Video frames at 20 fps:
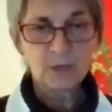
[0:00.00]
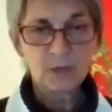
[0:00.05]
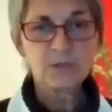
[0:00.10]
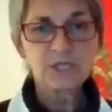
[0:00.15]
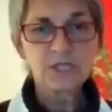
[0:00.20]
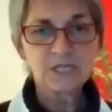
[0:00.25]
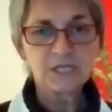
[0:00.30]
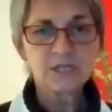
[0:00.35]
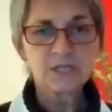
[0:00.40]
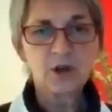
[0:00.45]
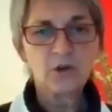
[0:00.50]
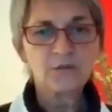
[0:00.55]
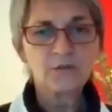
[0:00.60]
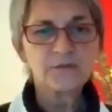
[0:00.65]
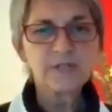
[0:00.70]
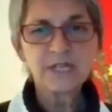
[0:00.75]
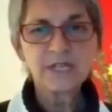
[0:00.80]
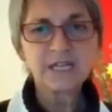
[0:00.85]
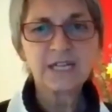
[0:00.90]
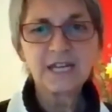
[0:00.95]
which is
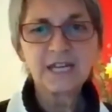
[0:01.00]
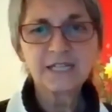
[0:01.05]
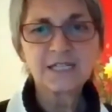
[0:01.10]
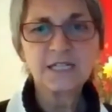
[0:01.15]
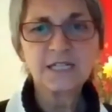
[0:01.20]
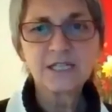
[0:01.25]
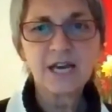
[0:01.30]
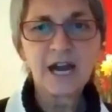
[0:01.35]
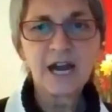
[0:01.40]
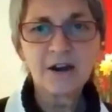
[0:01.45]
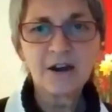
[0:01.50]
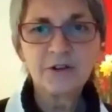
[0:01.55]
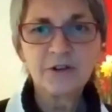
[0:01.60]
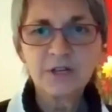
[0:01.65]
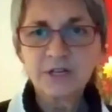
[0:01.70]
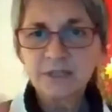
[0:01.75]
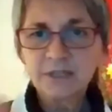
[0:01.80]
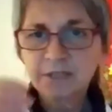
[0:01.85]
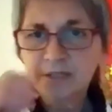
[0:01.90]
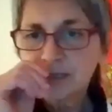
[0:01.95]
often connected to
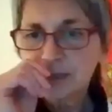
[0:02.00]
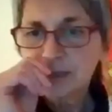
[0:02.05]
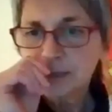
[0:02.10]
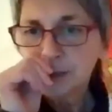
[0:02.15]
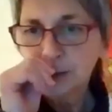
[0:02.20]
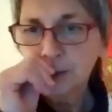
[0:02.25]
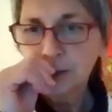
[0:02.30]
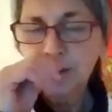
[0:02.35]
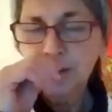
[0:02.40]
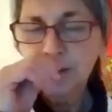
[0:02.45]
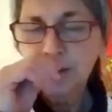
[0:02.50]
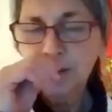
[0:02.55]
arrogance.